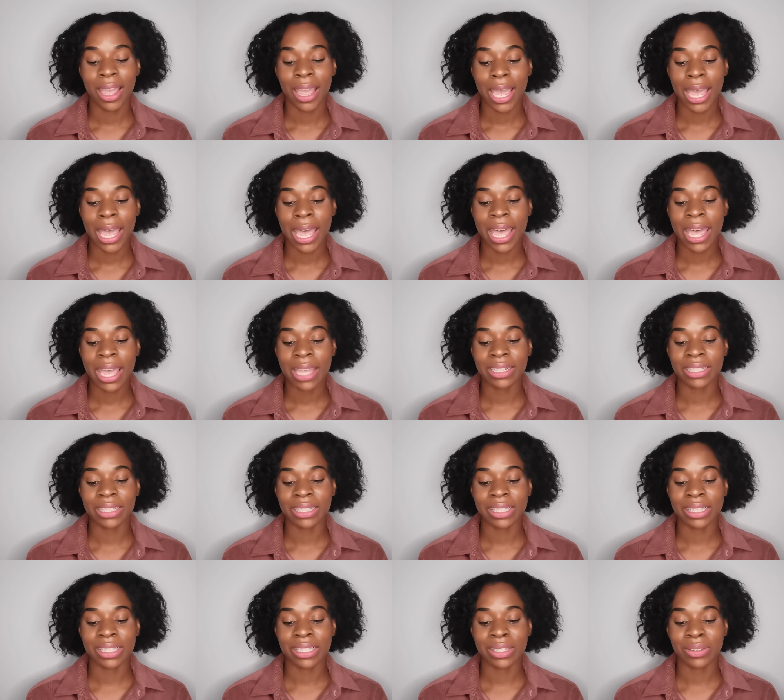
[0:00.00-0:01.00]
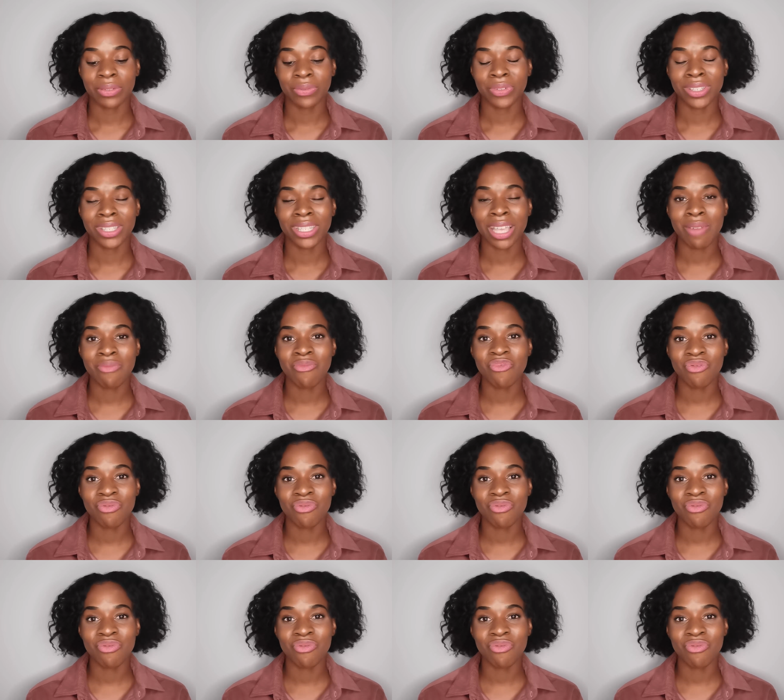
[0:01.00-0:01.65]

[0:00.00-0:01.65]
And for some